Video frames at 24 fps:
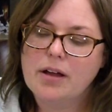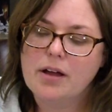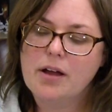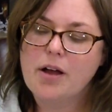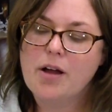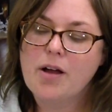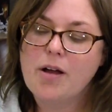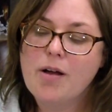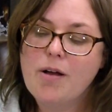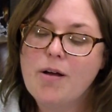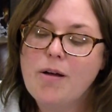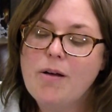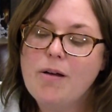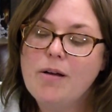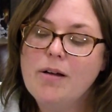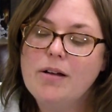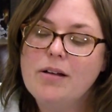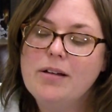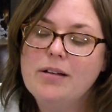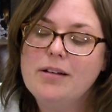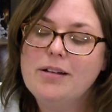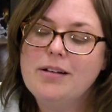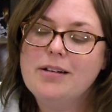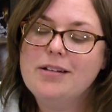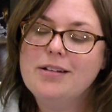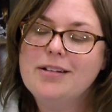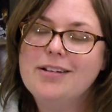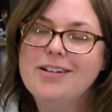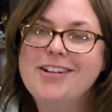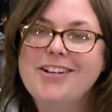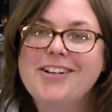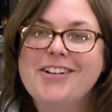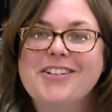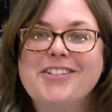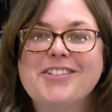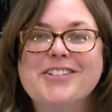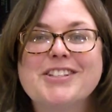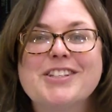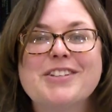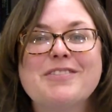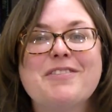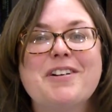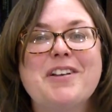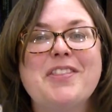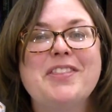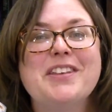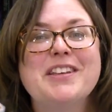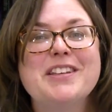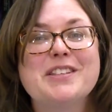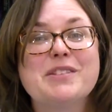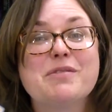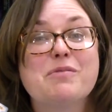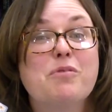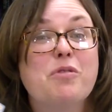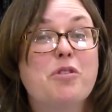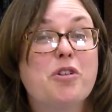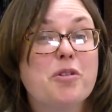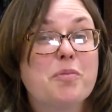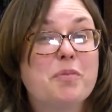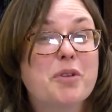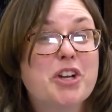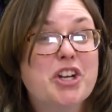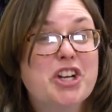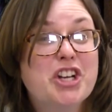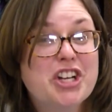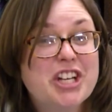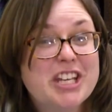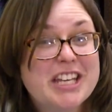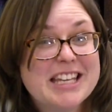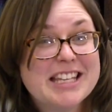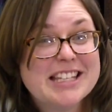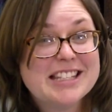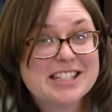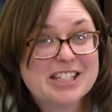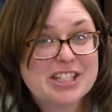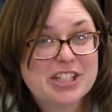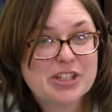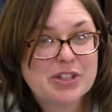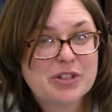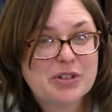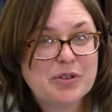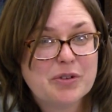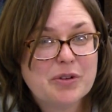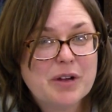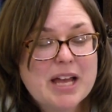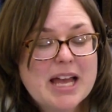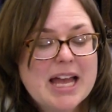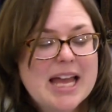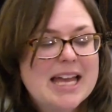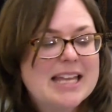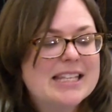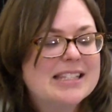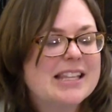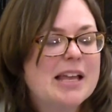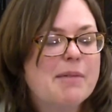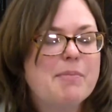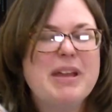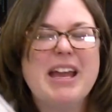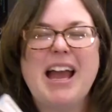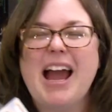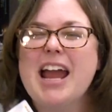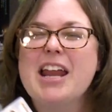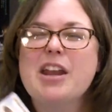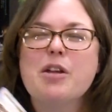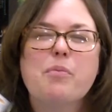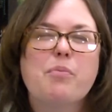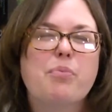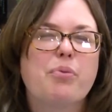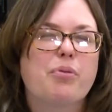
Oh, so what these warm cookies do is let me kind of